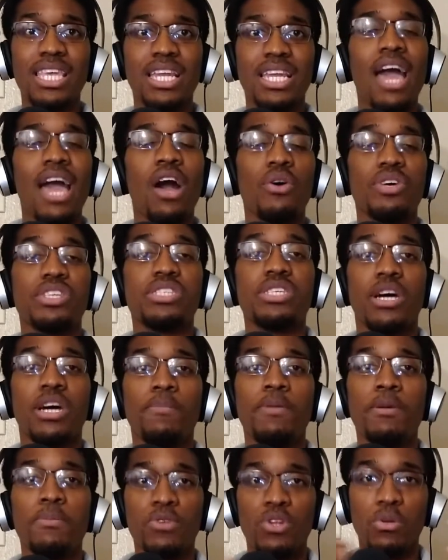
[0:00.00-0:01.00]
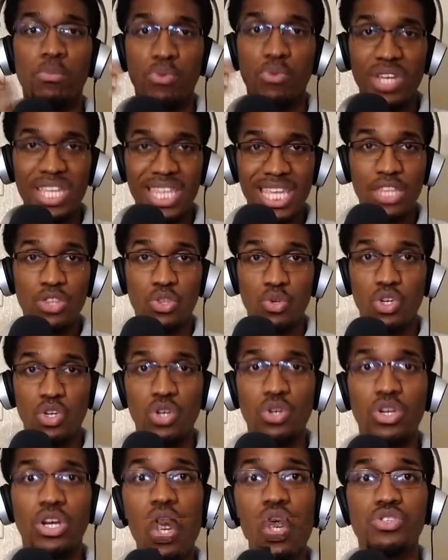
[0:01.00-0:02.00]
and I always tell people to breathe in through
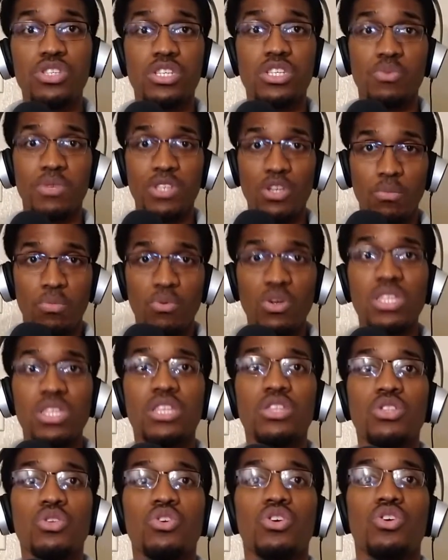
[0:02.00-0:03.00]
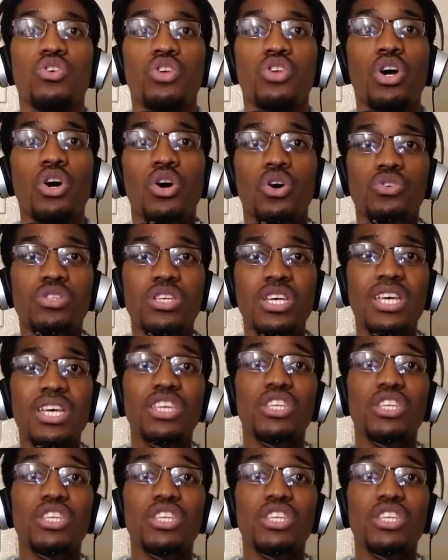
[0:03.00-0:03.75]
your nose, because when you breathe in through your nose,